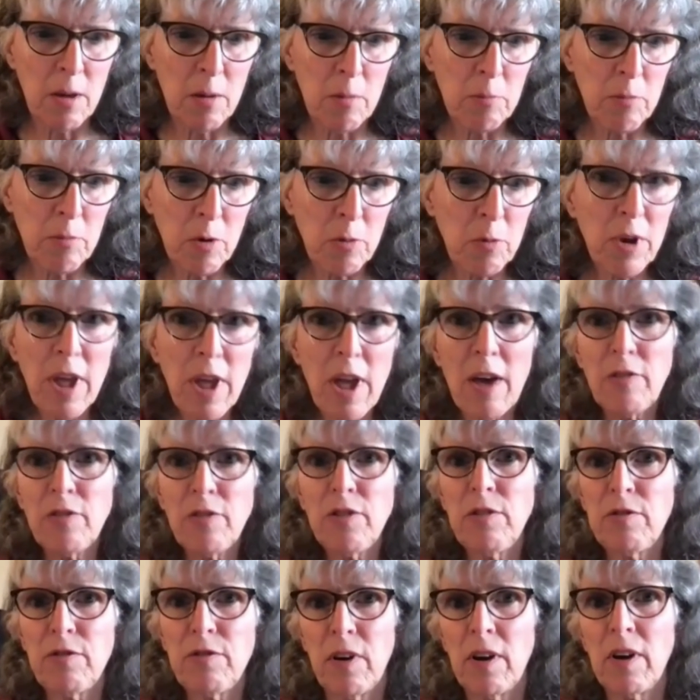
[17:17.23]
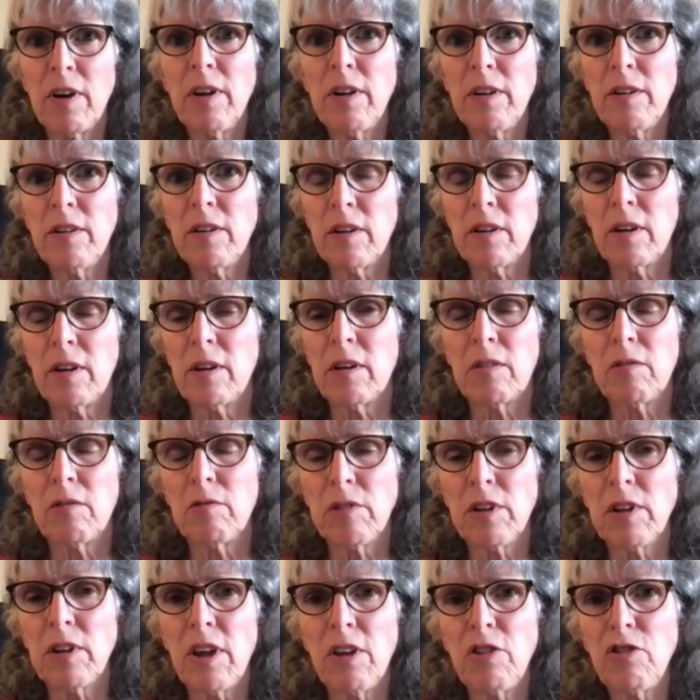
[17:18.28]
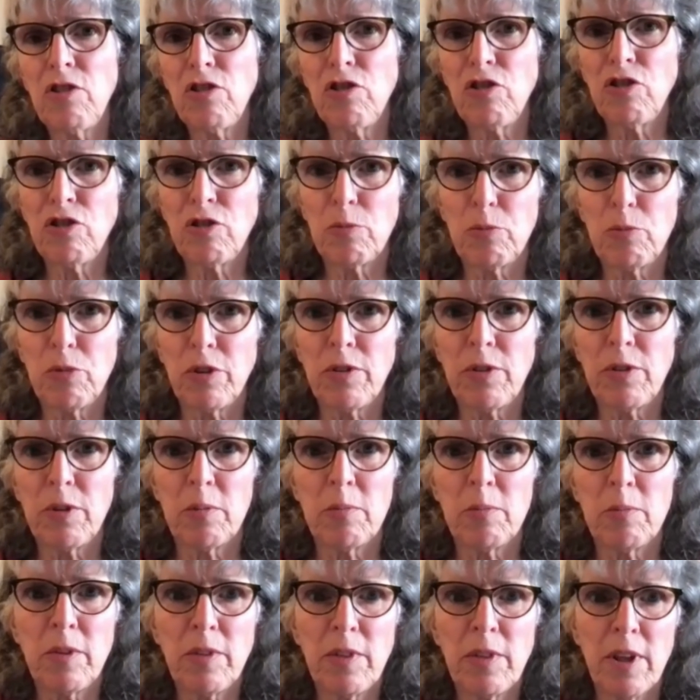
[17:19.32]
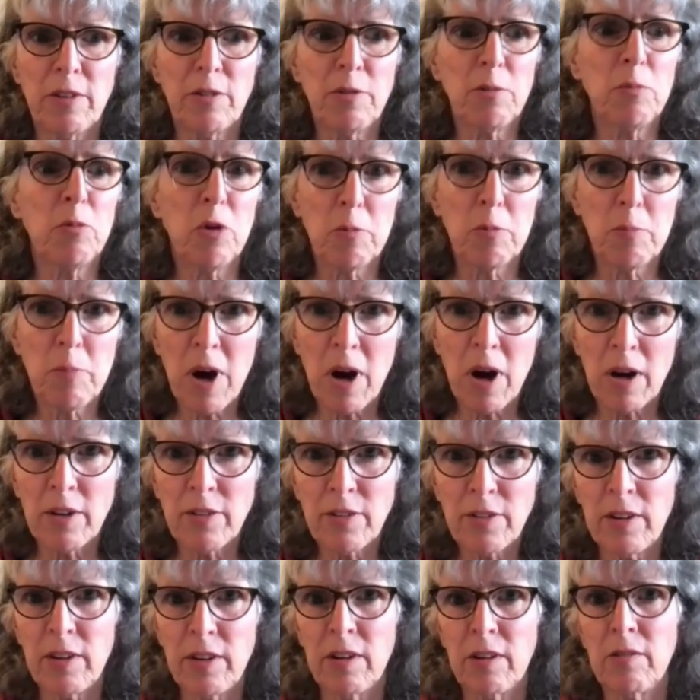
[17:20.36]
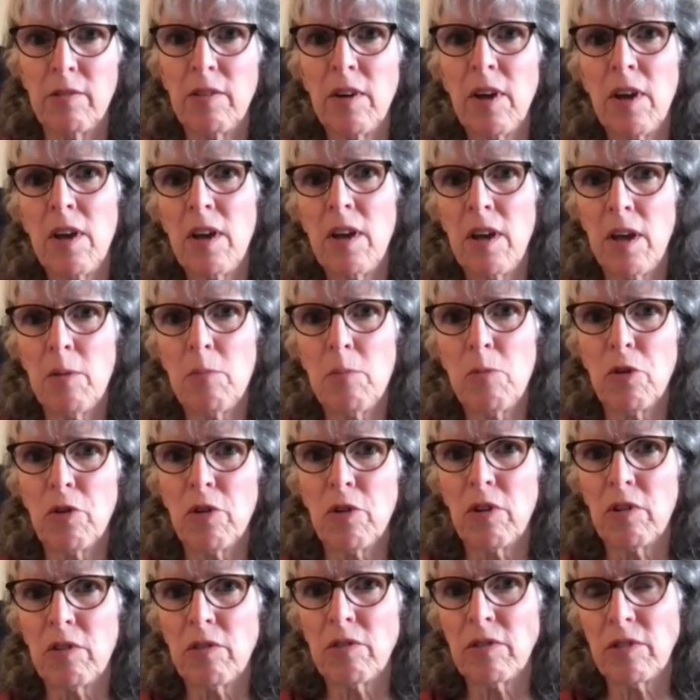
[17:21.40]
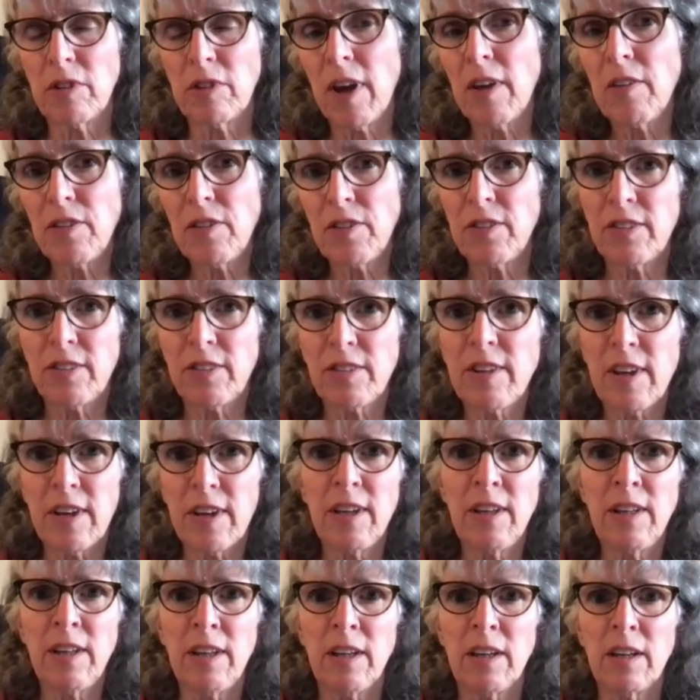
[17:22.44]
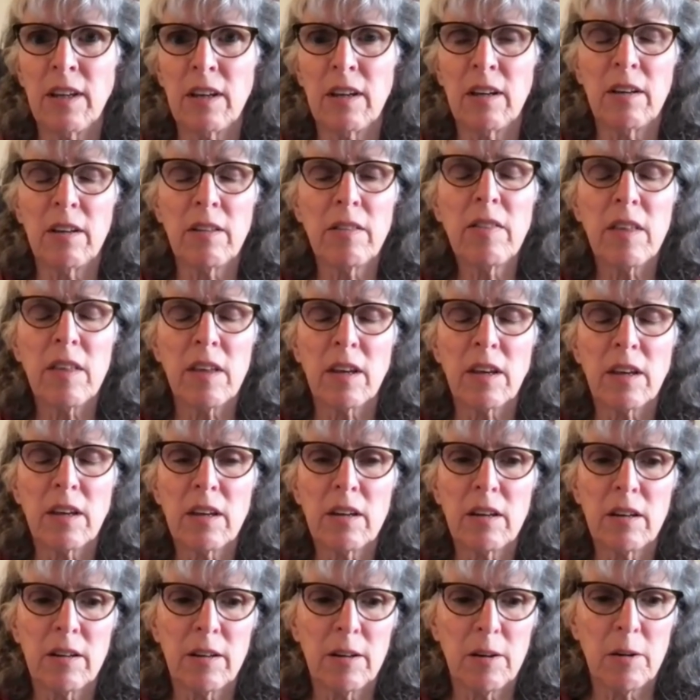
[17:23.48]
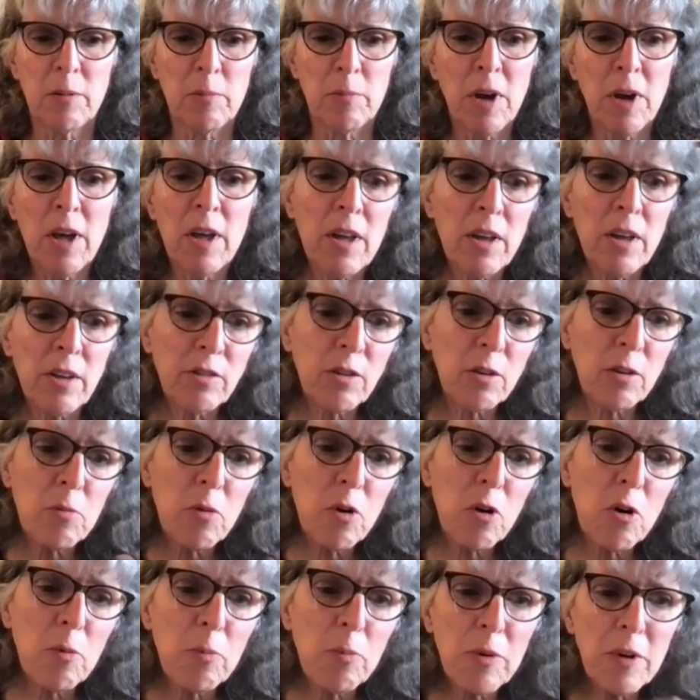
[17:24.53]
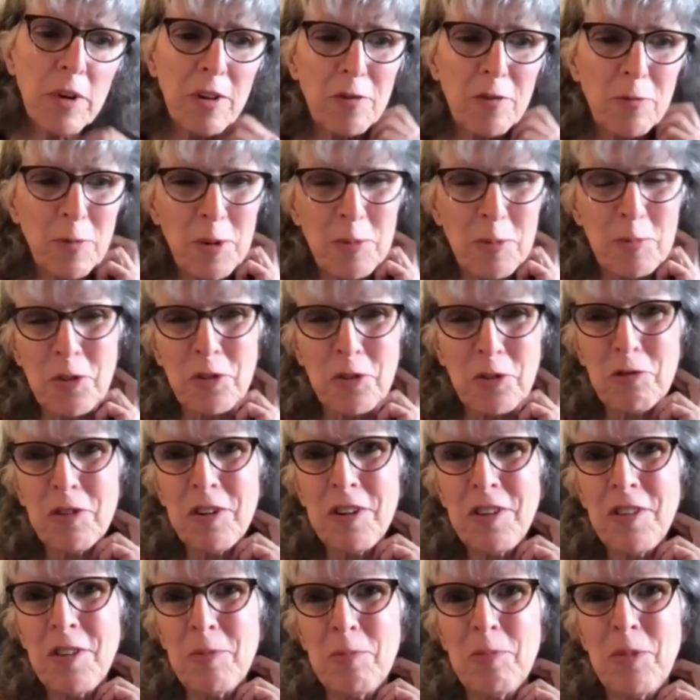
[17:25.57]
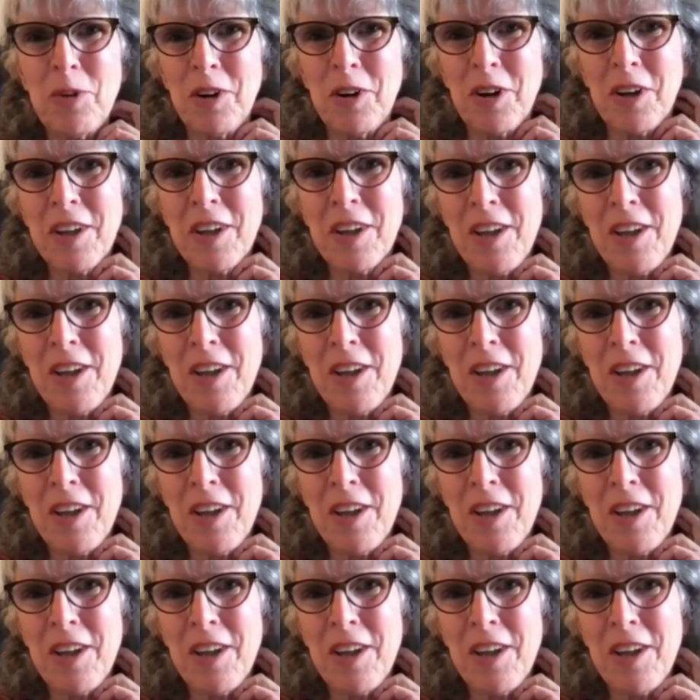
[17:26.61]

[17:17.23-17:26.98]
but we have to find a relationship with them that's more positive and more life-sustaining, I think. So I'm hoping if people read the book,